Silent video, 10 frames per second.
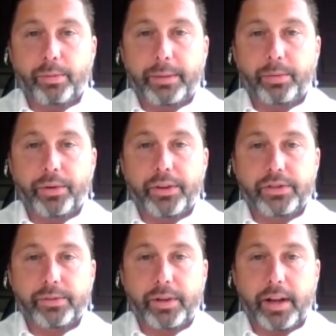people within the
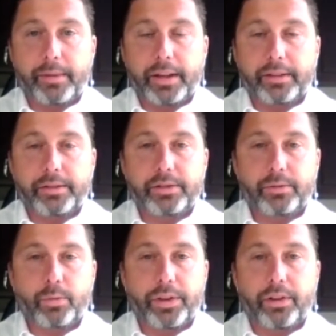supply
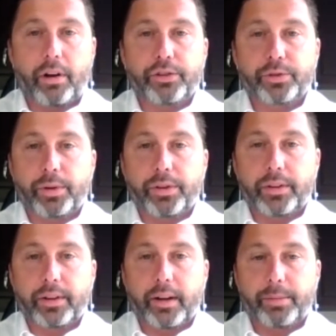base, also
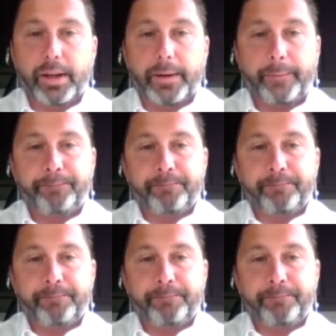within the company.